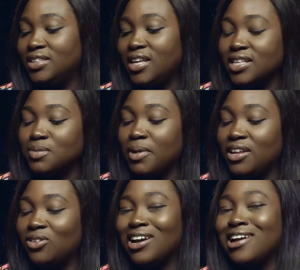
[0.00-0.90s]
Thanks,
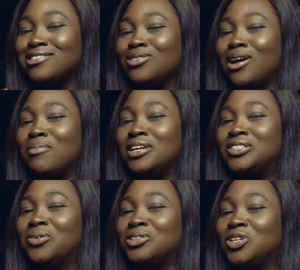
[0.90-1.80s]
man. You guys, you can make
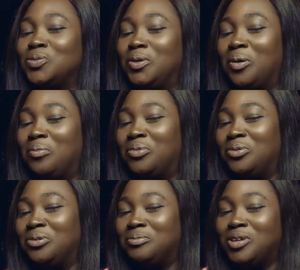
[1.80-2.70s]
someone just be
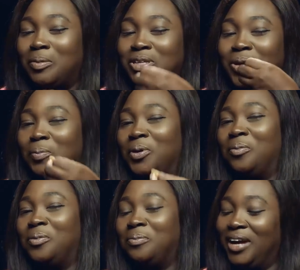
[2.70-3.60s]
humble. Just be chopping
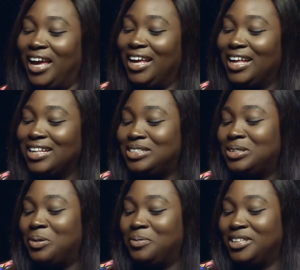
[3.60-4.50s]
humble pie.
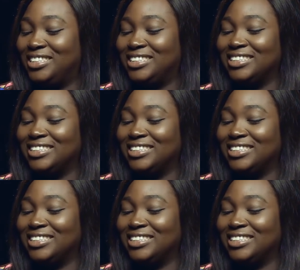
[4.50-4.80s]
Stop it.